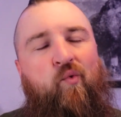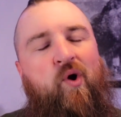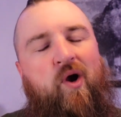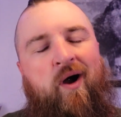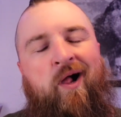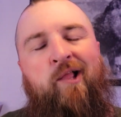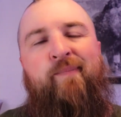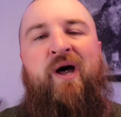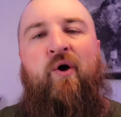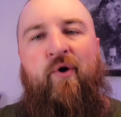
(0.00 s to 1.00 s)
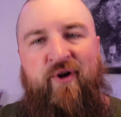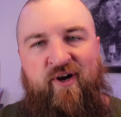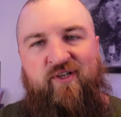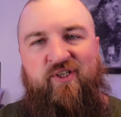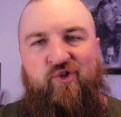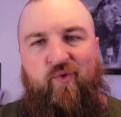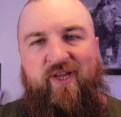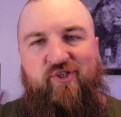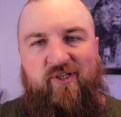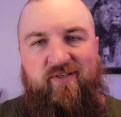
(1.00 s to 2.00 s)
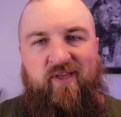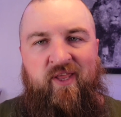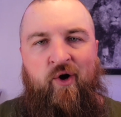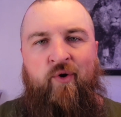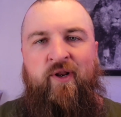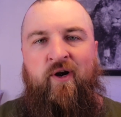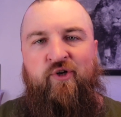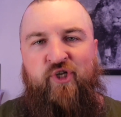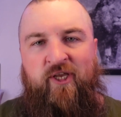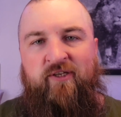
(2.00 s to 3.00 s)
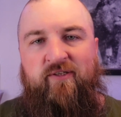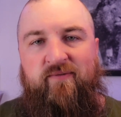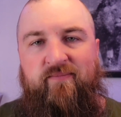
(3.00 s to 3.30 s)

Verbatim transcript: We're all about owning our situation and owning our shit.